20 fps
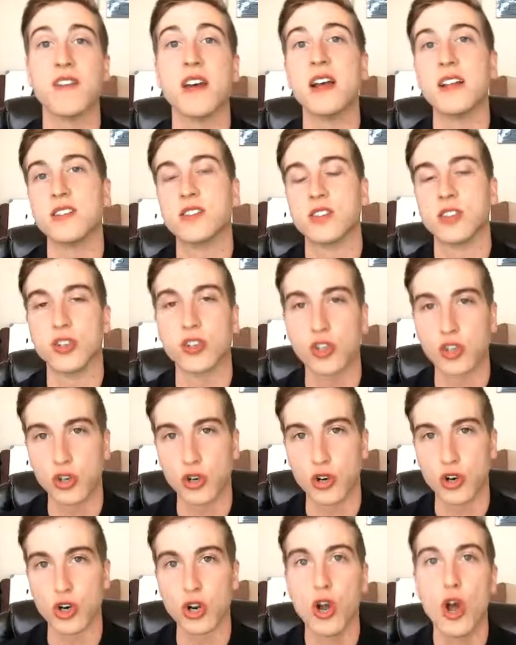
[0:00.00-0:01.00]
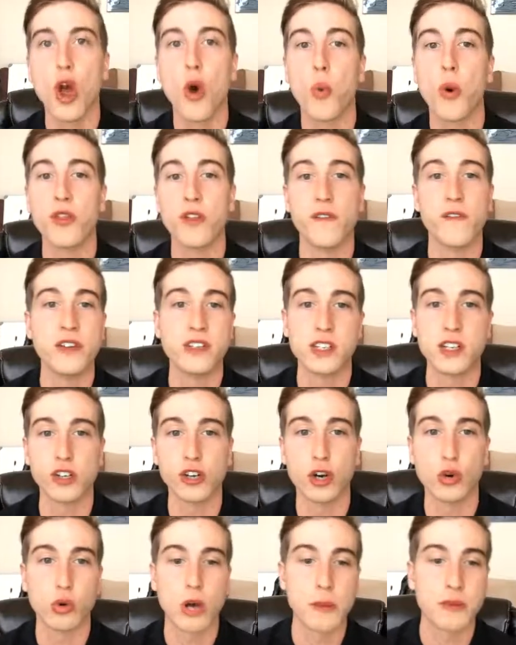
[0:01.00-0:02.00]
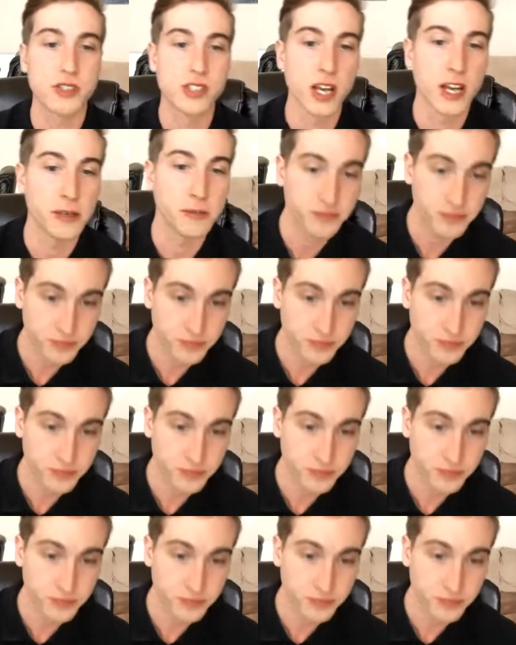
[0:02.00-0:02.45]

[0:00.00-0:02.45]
and secure when they're visiting your website.